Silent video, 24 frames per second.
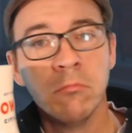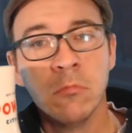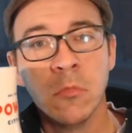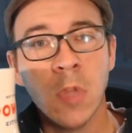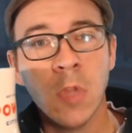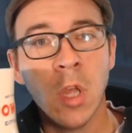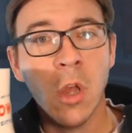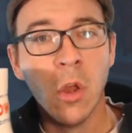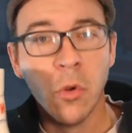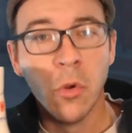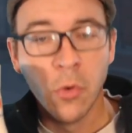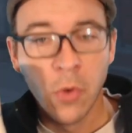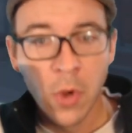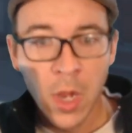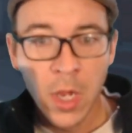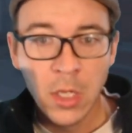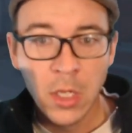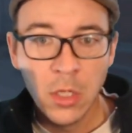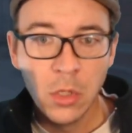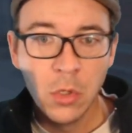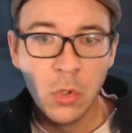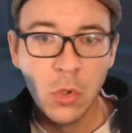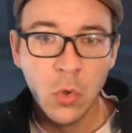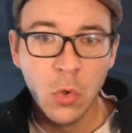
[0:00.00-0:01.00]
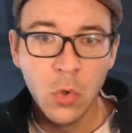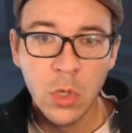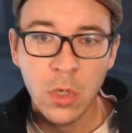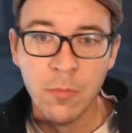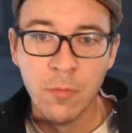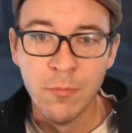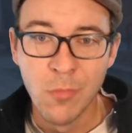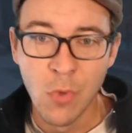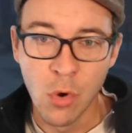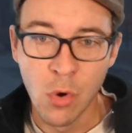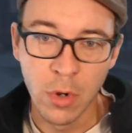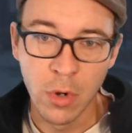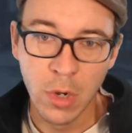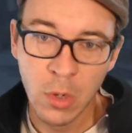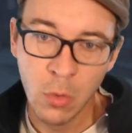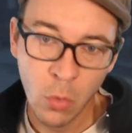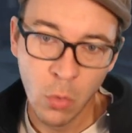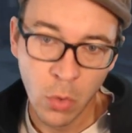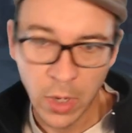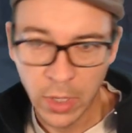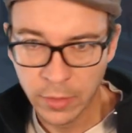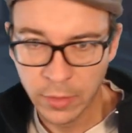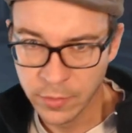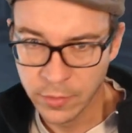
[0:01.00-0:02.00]
Alright, good morning,
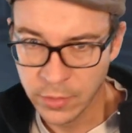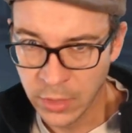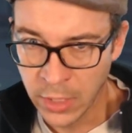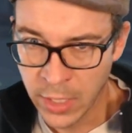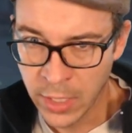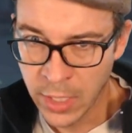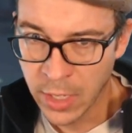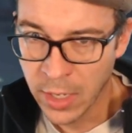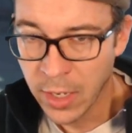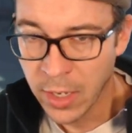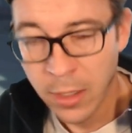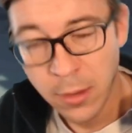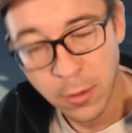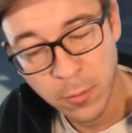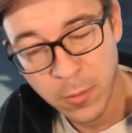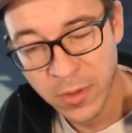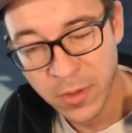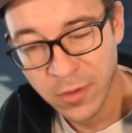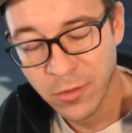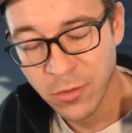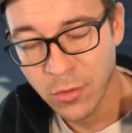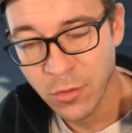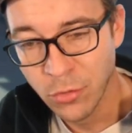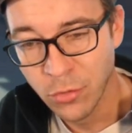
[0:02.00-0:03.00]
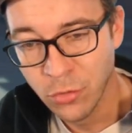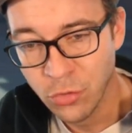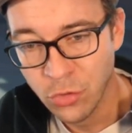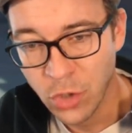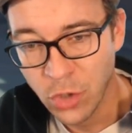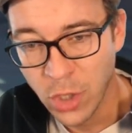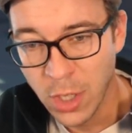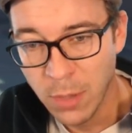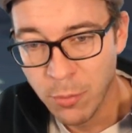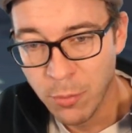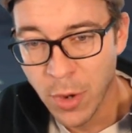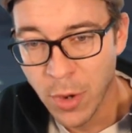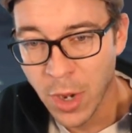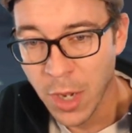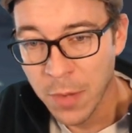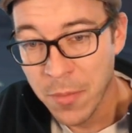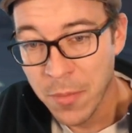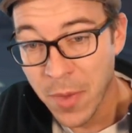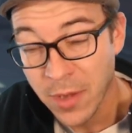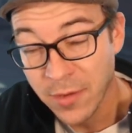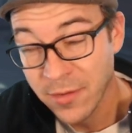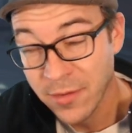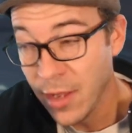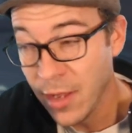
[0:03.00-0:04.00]
Wasteland, Mister G-Brain,
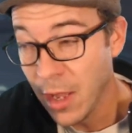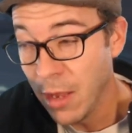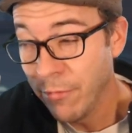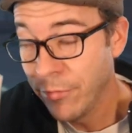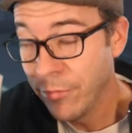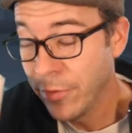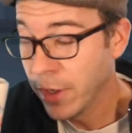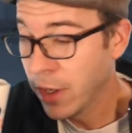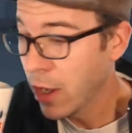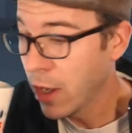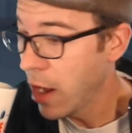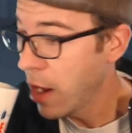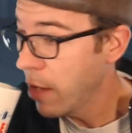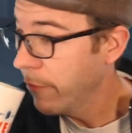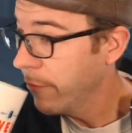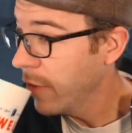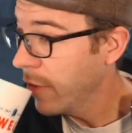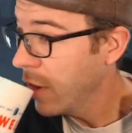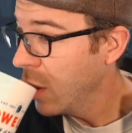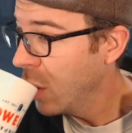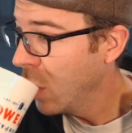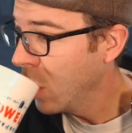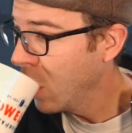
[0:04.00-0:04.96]
myself, the coffee,